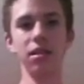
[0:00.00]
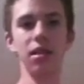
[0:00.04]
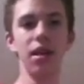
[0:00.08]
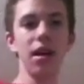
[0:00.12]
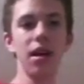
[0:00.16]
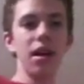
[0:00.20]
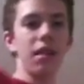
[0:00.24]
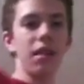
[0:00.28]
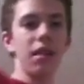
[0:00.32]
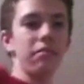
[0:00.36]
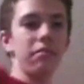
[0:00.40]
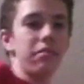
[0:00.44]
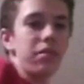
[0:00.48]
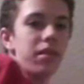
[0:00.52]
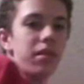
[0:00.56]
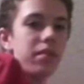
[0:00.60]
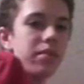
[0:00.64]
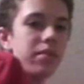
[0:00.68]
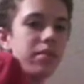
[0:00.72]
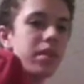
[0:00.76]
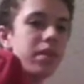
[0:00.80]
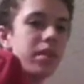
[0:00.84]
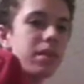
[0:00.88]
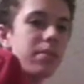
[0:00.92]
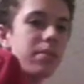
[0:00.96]

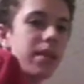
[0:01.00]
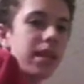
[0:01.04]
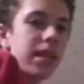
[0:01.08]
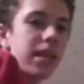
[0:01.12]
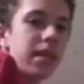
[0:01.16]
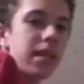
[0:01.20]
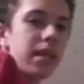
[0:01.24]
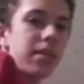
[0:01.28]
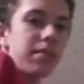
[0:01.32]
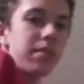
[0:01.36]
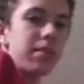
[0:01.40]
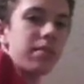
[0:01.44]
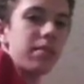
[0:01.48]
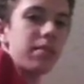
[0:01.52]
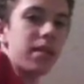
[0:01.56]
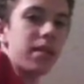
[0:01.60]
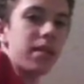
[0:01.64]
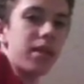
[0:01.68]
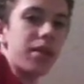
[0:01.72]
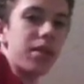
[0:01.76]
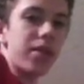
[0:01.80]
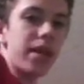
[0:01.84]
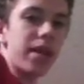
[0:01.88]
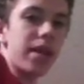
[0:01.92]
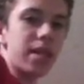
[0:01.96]
I'm suspecting, I'm
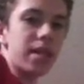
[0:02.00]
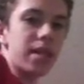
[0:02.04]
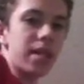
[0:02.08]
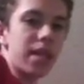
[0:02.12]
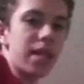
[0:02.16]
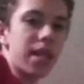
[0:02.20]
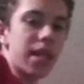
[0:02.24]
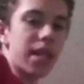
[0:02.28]
theorizing